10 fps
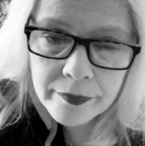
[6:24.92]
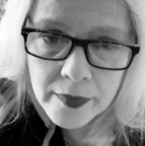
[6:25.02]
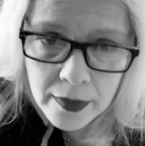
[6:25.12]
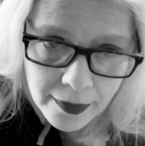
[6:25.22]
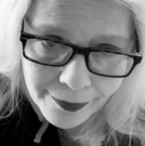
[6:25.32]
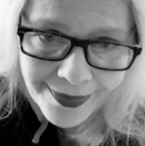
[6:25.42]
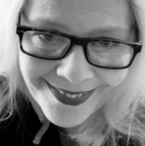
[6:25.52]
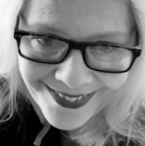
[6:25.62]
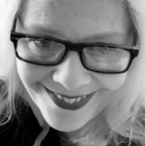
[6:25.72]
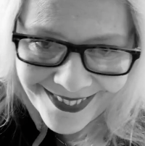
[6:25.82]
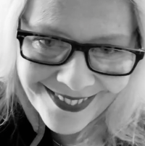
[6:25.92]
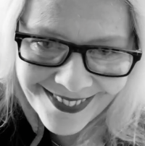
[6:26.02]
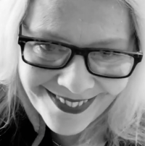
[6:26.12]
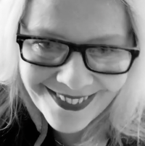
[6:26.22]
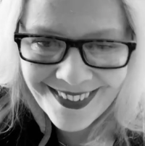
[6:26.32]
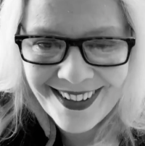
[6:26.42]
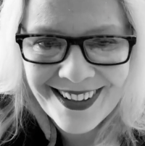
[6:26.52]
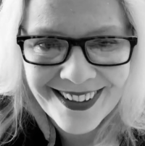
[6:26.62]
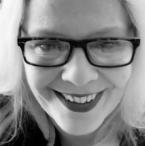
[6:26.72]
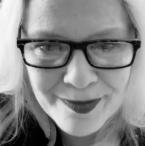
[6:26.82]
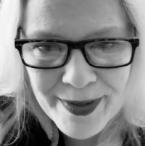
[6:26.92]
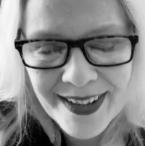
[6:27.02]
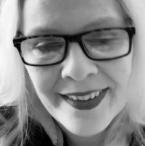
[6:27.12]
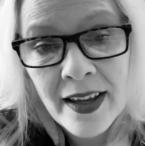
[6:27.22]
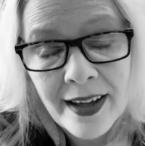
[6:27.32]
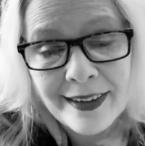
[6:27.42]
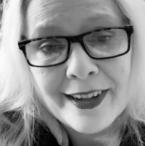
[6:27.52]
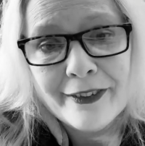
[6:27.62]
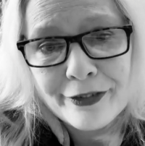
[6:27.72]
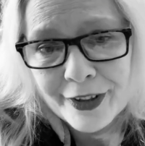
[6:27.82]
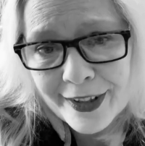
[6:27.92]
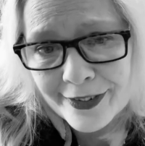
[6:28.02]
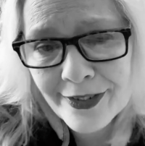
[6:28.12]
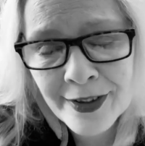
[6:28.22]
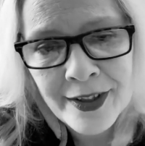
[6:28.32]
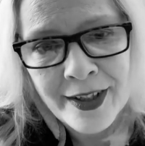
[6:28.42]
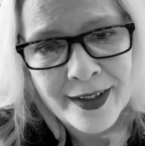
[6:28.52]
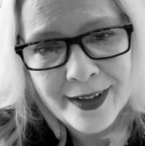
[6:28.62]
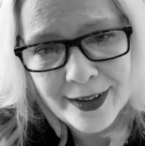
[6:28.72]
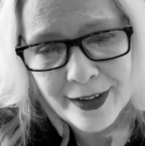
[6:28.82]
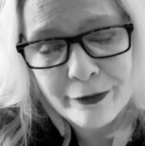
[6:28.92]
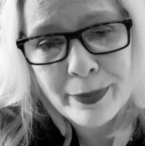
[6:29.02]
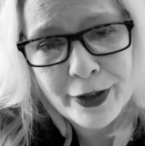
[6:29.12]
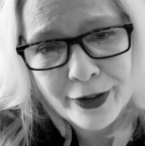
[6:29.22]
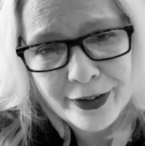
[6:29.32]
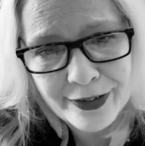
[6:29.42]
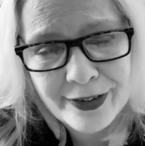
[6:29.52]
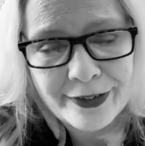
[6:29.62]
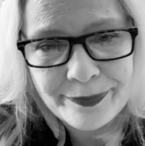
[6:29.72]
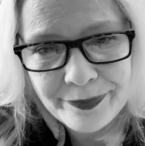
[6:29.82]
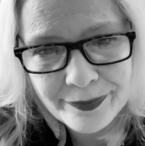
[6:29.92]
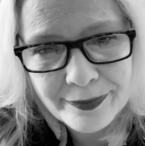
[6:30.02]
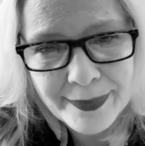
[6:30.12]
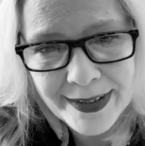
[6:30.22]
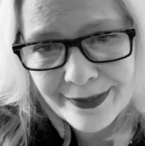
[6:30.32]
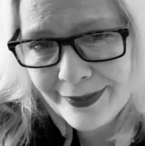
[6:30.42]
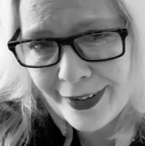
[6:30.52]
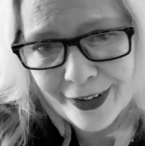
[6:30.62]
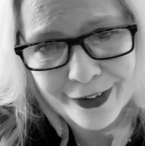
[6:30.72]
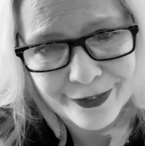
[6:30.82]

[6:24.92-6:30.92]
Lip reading: I can't help it. I love France. I love Paris. But, you know,